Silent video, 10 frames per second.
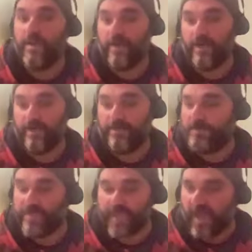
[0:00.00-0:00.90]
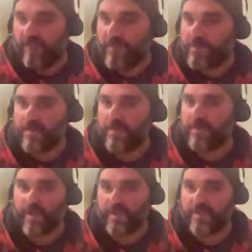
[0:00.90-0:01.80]
Just like having those little
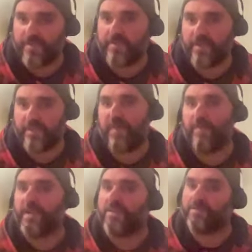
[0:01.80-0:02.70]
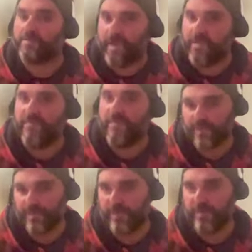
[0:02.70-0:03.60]
things, just it's about making space for
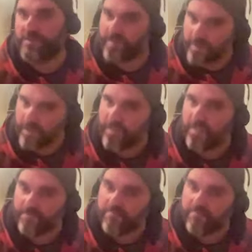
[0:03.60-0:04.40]
people with disabilities